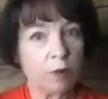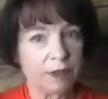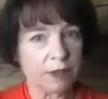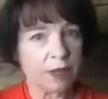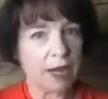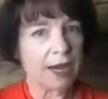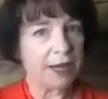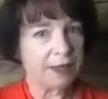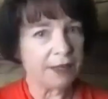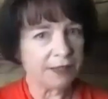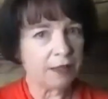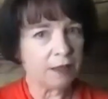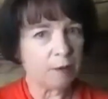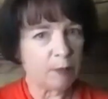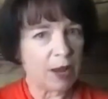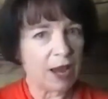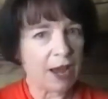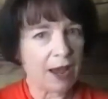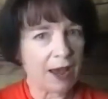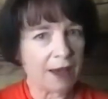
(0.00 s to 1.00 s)
diets in the
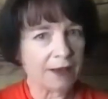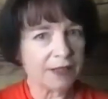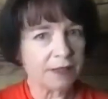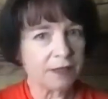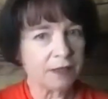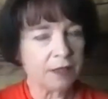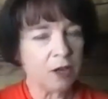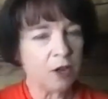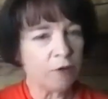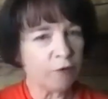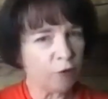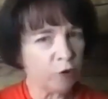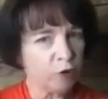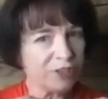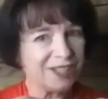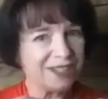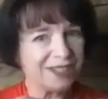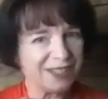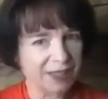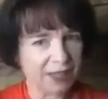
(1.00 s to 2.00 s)
past,
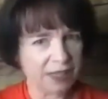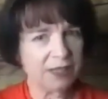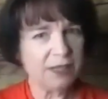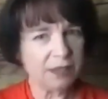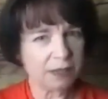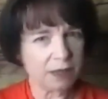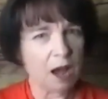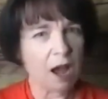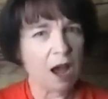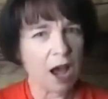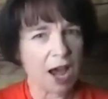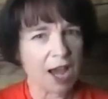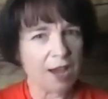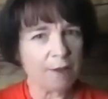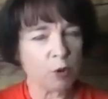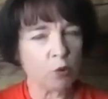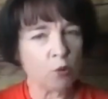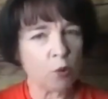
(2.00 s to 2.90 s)
versus this time,